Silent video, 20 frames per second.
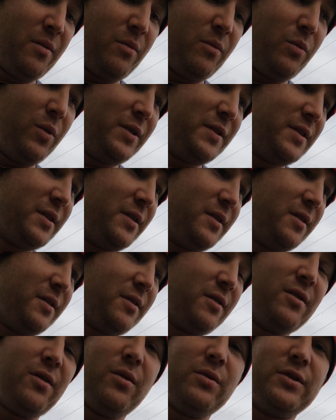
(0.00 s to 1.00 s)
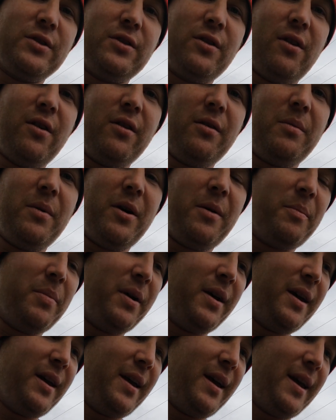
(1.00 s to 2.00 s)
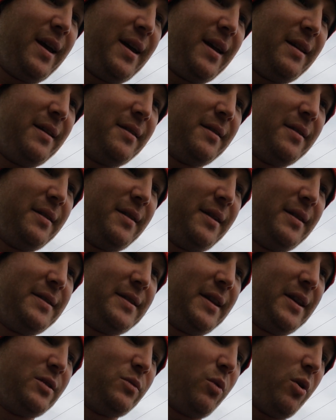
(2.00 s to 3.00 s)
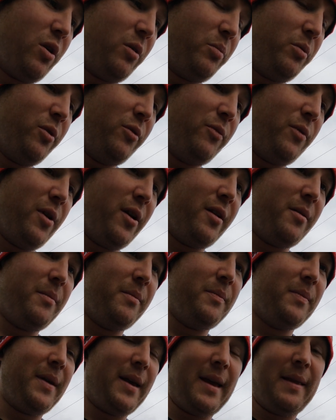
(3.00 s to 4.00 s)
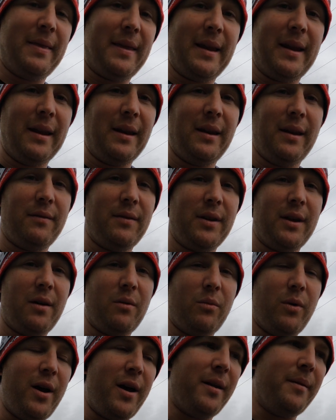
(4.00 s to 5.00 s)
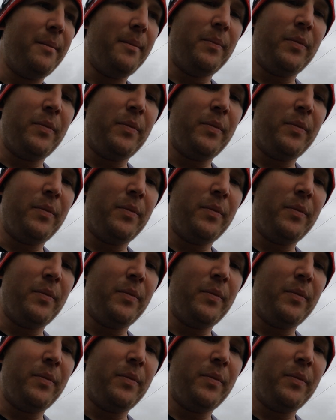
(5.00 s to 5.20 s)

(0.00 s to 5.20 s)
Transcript: Went to go start them up, and it says waterproof on them, and they didn't even get wet.